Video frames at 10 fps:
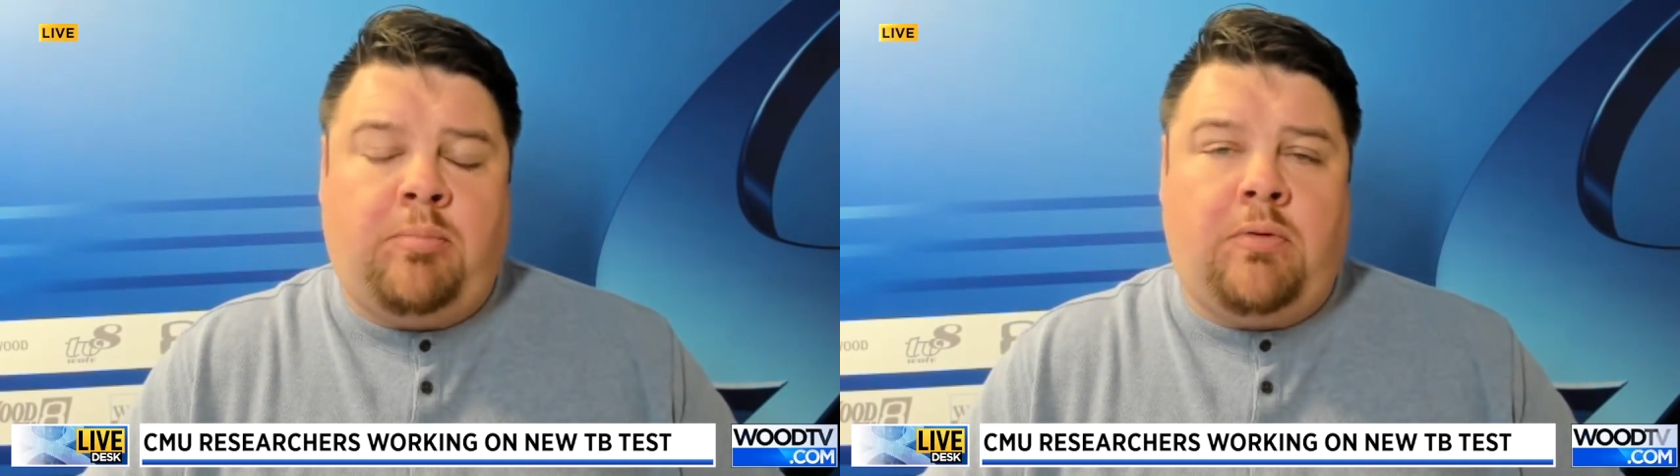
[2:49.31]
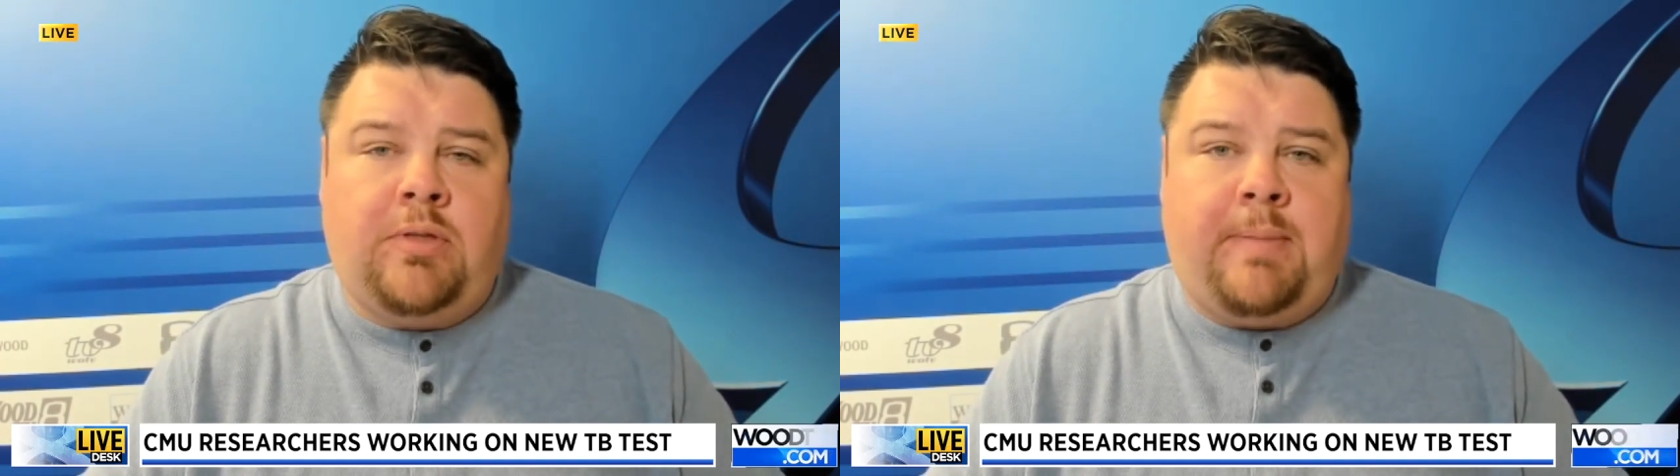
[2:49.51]

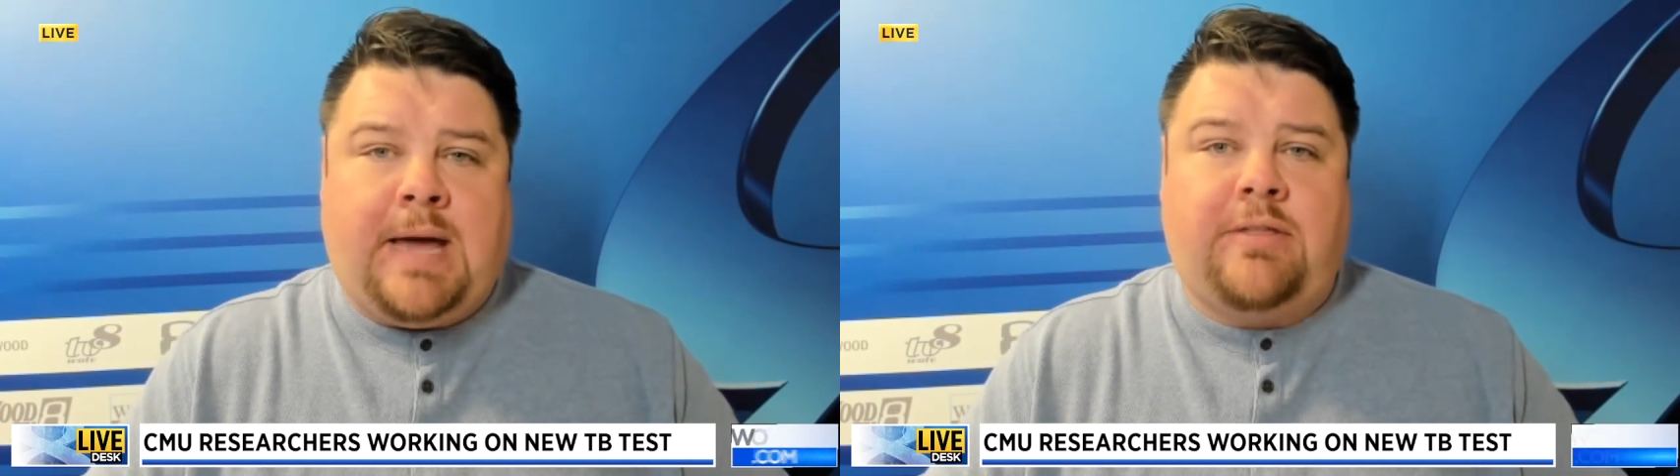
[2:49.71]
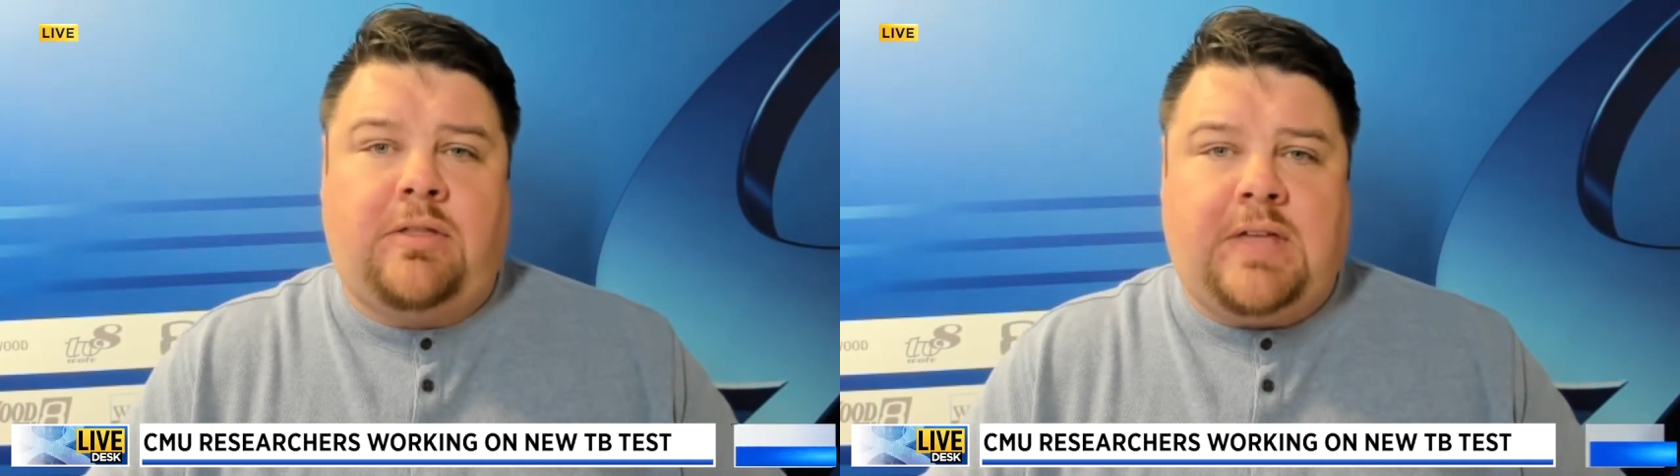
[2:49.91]
the
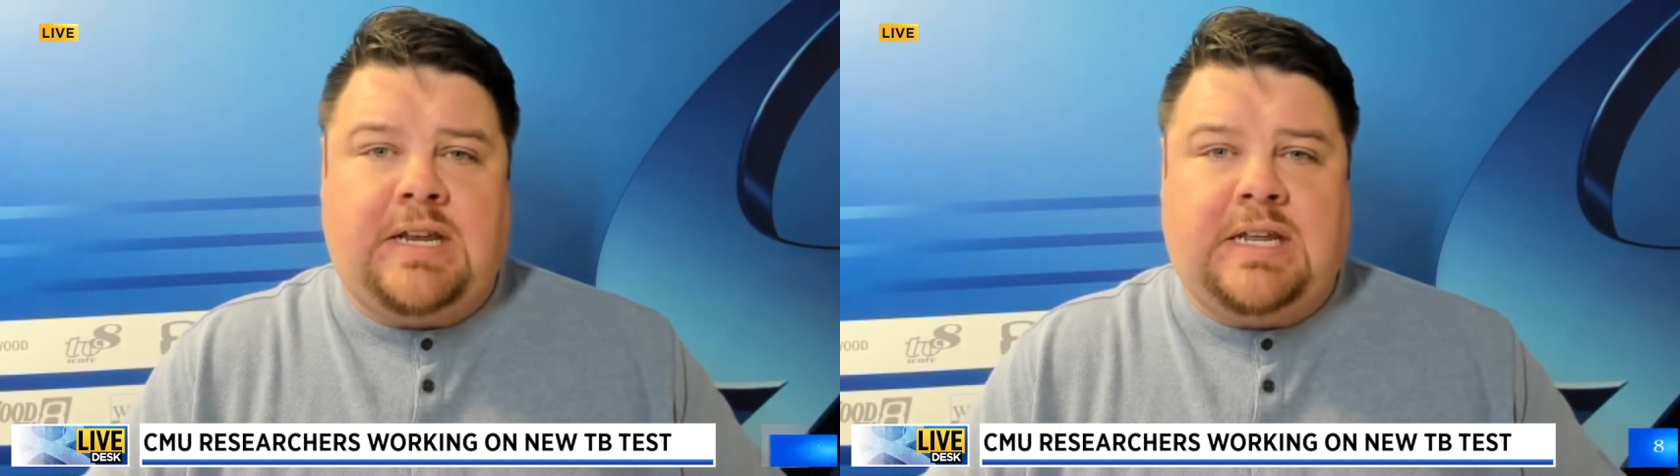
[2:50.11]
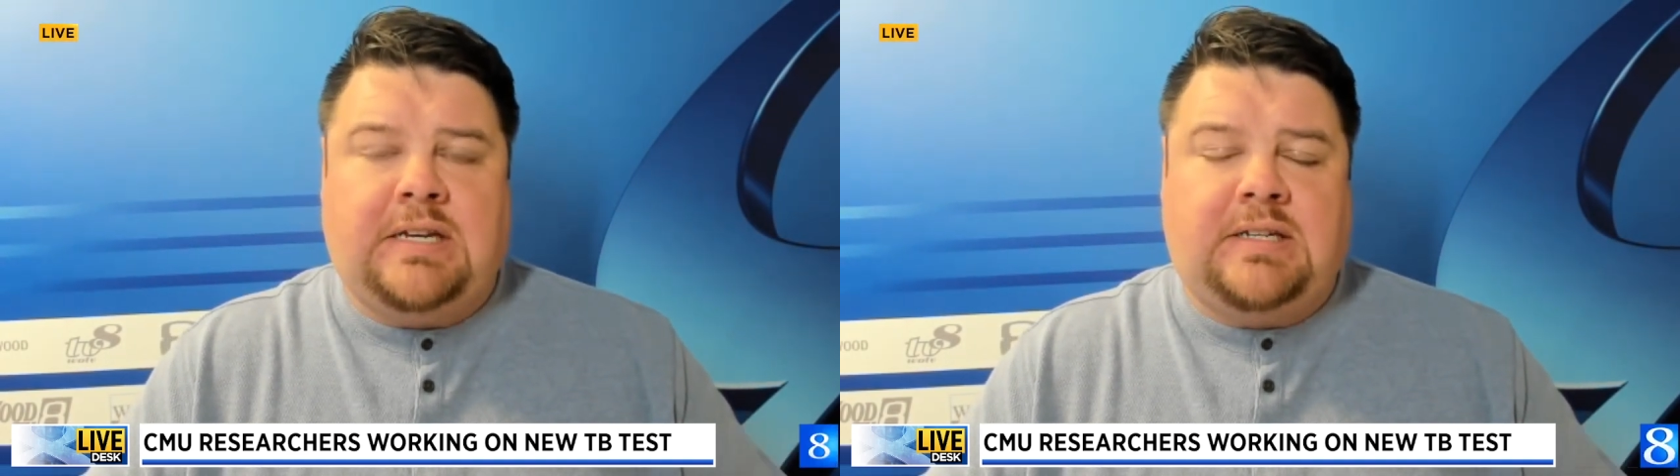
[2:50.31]
path that they
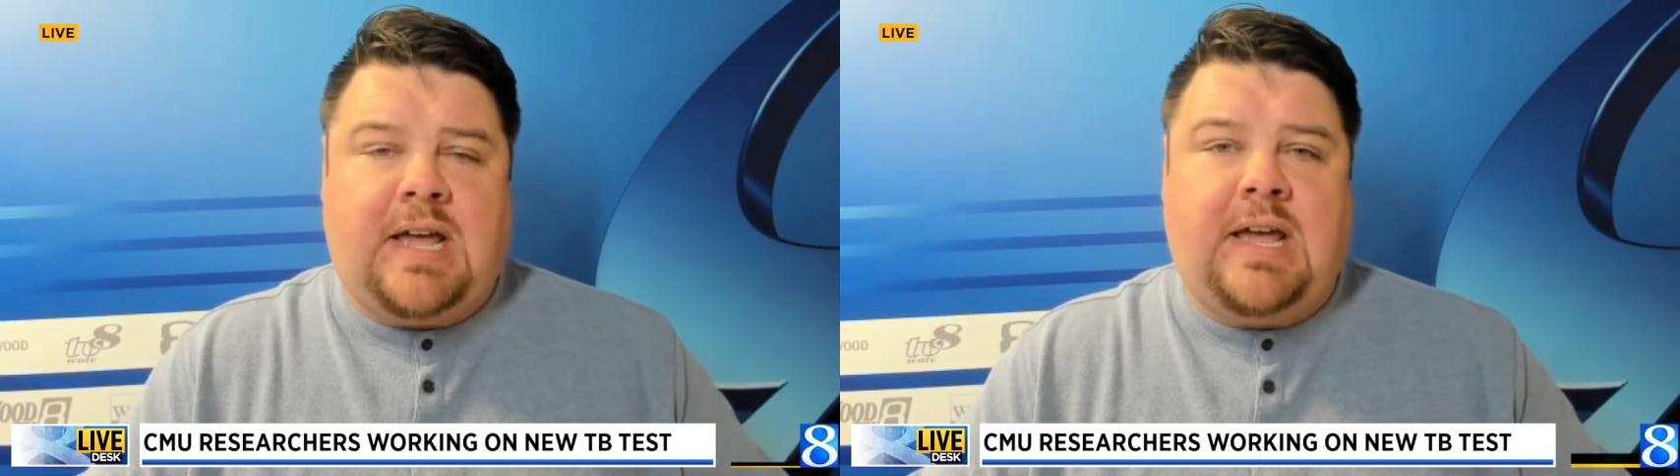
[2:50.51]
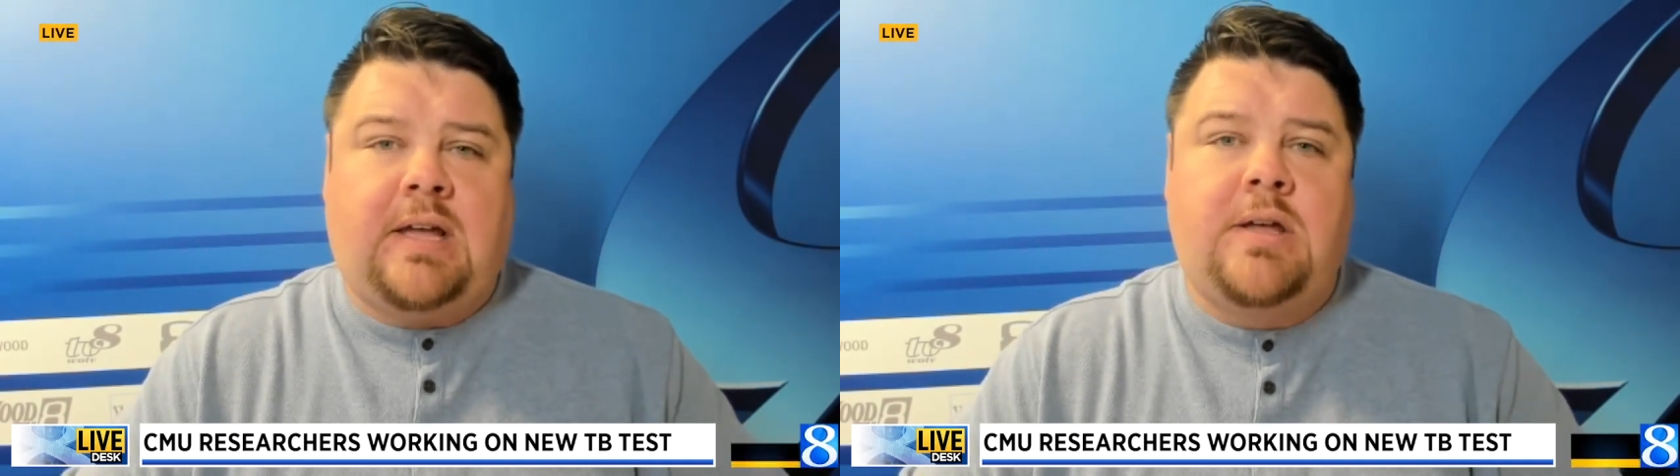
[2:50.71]
need to
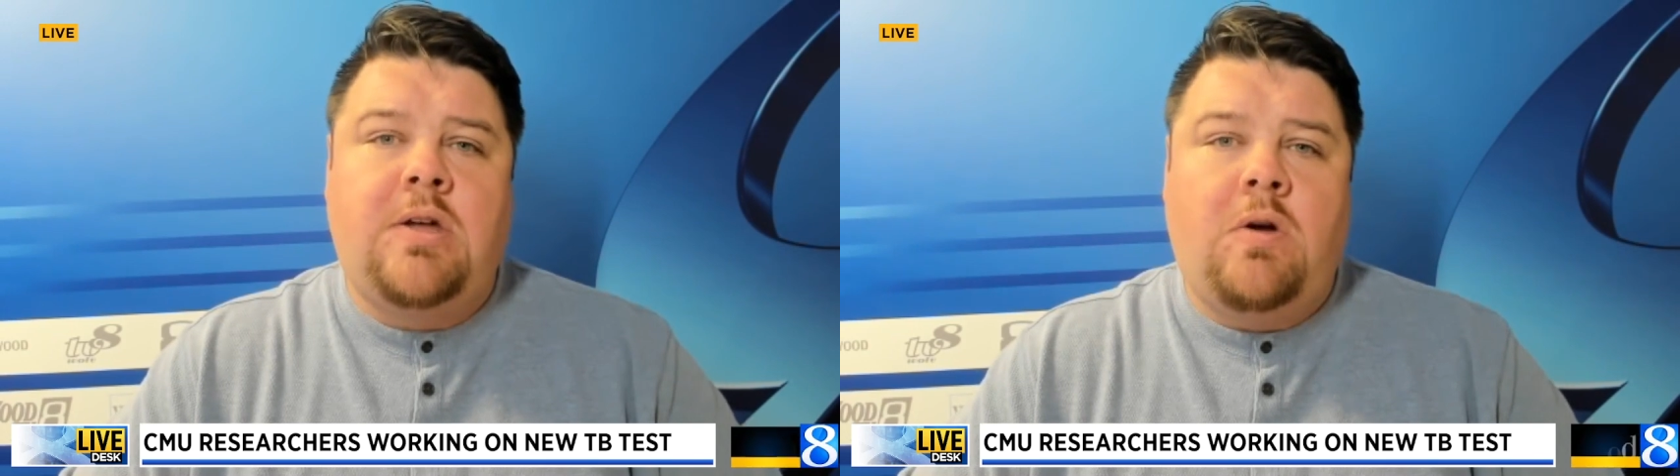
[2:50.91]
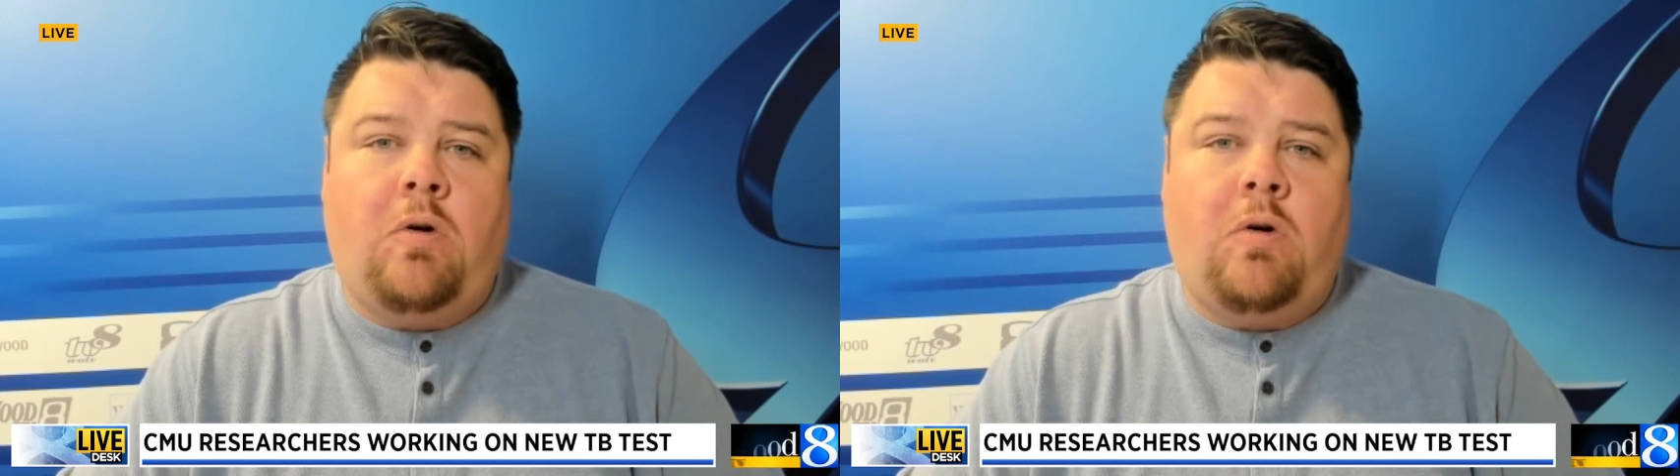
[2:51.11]
take mm-hmm.